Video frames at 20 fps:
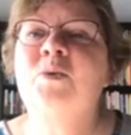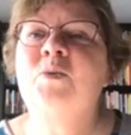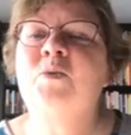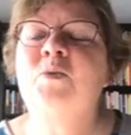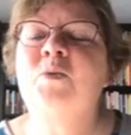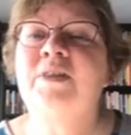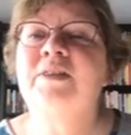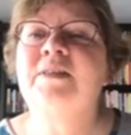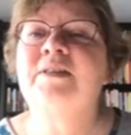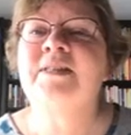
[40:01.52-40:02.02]

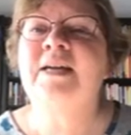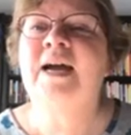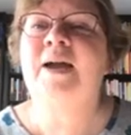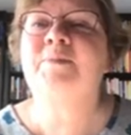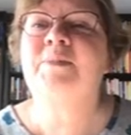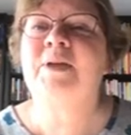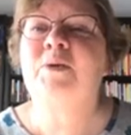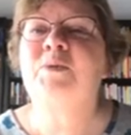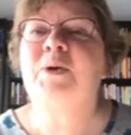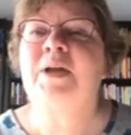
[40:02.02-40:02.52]
with the
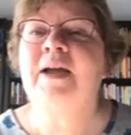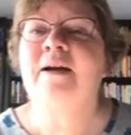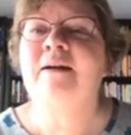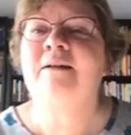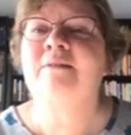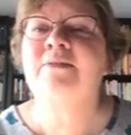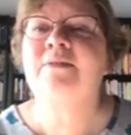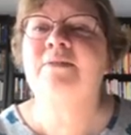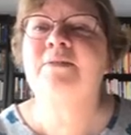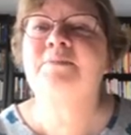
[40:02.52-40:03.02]
time that we
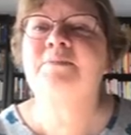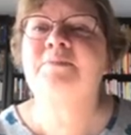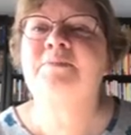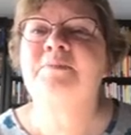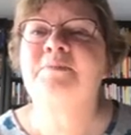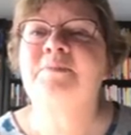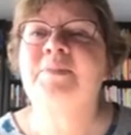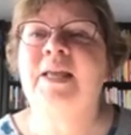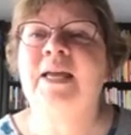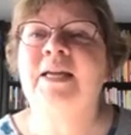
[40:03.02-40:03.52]
have.
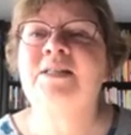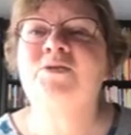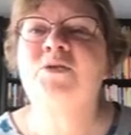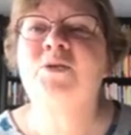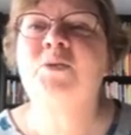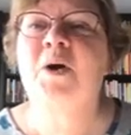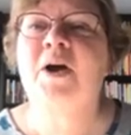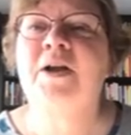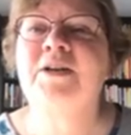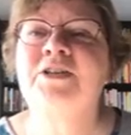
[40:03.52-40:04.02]
Thanks for
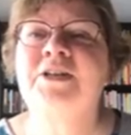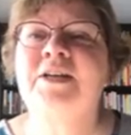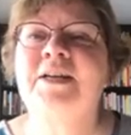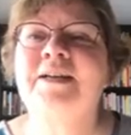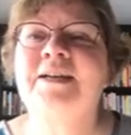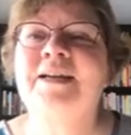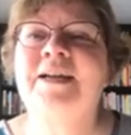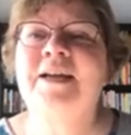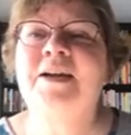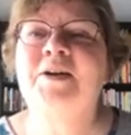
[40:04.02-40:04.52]

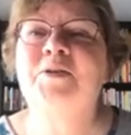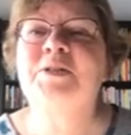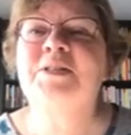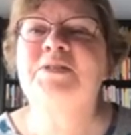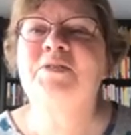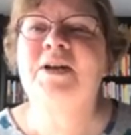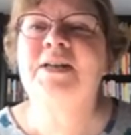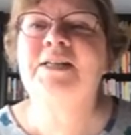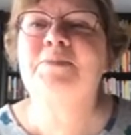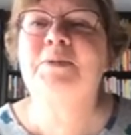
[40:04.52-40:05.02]
watching. It
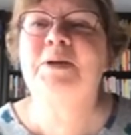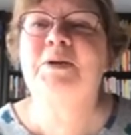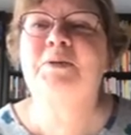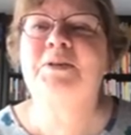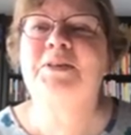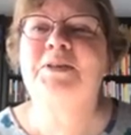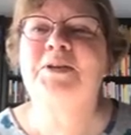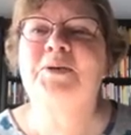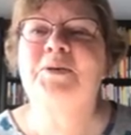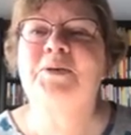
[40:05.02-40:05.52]
was fun to be
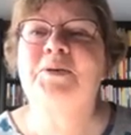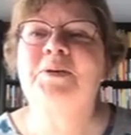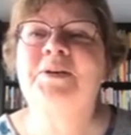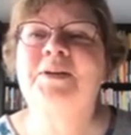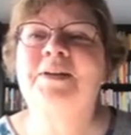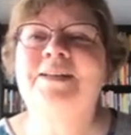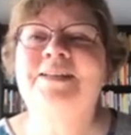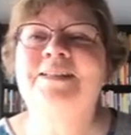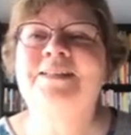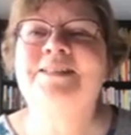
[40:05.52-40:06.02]
with you.
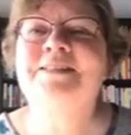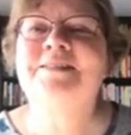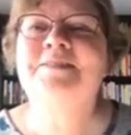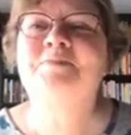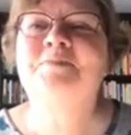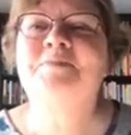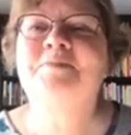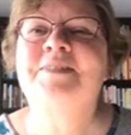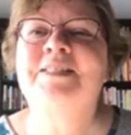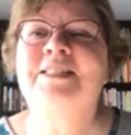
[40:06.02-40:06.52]

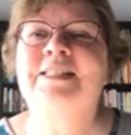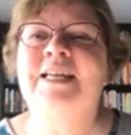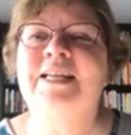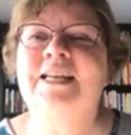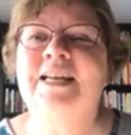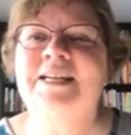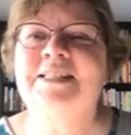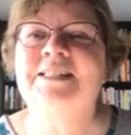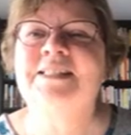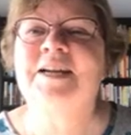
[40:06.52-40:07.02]
See you
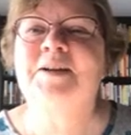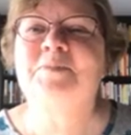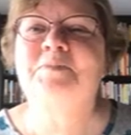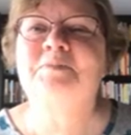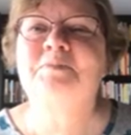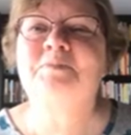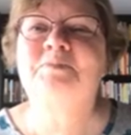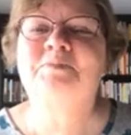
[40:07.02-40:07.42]
next time.